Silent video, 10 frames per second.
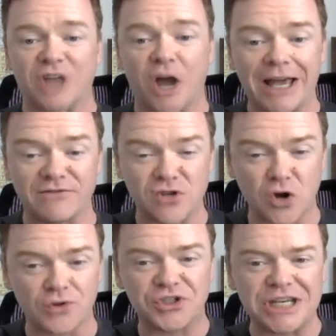I have
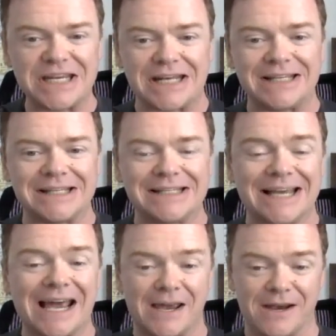not seen it since
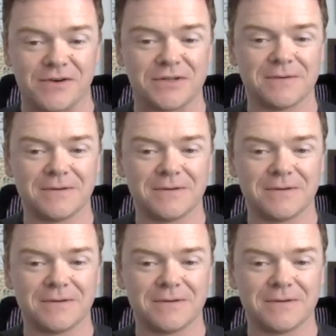it aired.